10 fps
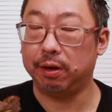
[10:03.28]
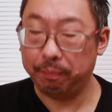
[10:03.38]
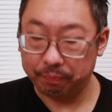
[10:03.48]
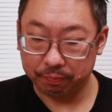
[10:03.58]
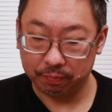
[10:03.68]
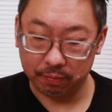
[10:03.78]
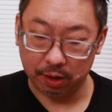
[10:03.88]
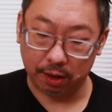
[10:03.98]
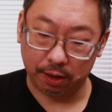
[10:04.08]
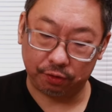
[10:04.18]
you
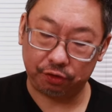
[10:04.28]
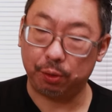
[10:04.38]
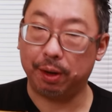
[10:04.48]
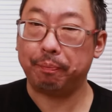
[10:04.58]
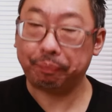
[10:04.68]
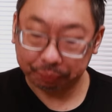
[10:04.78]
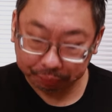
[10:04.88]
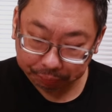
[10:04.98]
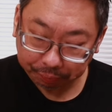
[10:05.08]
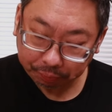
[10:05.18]
stew it,
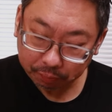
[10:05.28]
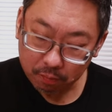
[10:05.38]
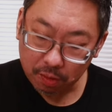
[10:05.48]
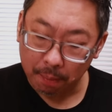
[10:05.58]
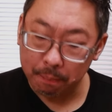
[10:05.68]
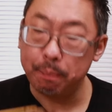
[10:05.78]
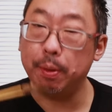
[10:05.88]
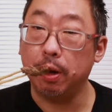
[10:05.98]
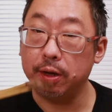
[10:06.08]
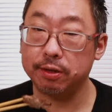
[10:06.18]

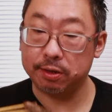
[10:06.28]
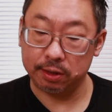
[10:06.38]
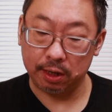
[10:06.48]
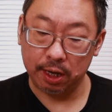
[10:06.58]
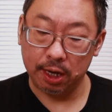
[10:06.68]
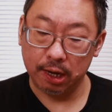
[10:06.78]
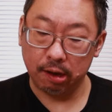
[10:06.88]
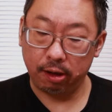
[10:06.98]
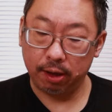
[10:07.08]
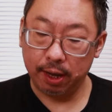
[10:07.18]
but
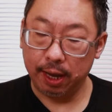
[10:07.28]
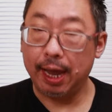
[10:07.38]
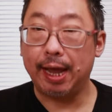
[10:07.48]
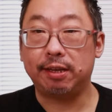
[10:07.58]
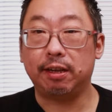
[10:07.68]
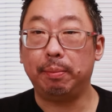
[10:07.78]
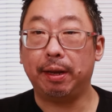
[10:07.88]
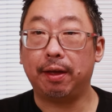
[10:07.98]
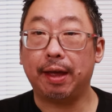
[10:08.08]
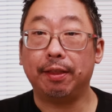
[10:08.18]
it's a little
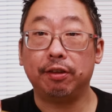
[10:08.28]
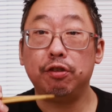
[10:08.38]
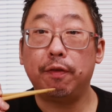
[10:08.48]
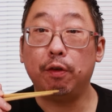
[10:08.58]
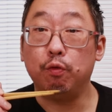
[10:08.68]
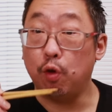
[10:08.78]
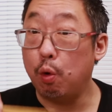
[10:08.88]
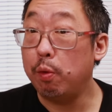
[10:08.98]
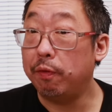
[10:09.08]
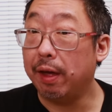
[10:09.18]
bit like that, and there's nothing
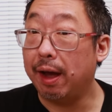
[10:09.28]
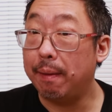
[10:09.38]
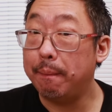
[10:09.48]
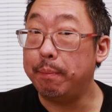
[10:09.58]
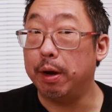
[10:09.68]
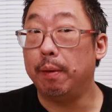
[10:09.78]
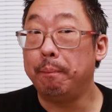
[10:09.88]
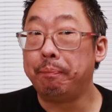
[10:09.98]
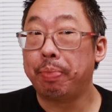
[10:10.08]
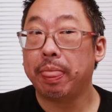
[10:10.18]
wrong with that, but
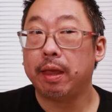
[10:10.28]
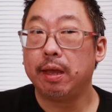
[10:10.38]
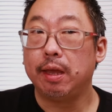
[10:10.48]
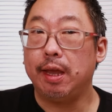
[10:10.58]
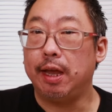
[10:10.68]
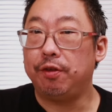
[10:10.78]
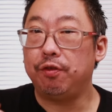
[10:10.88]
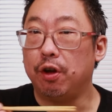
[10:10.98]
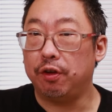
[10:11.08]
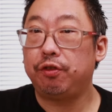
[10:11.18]
it's
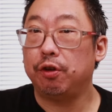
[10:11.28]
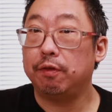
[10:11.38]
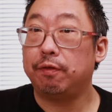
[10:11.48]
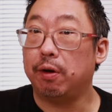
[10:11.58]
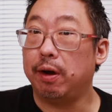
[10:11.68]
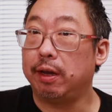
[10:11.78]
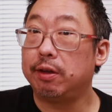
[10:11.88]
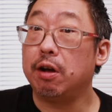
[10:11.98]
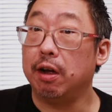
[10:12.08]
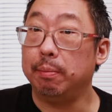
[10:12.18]
not a stir fry
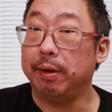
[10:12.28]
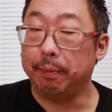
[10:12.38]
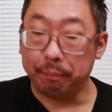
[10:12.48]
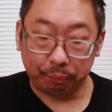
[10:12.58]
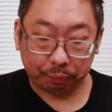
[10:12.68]
kind of meat.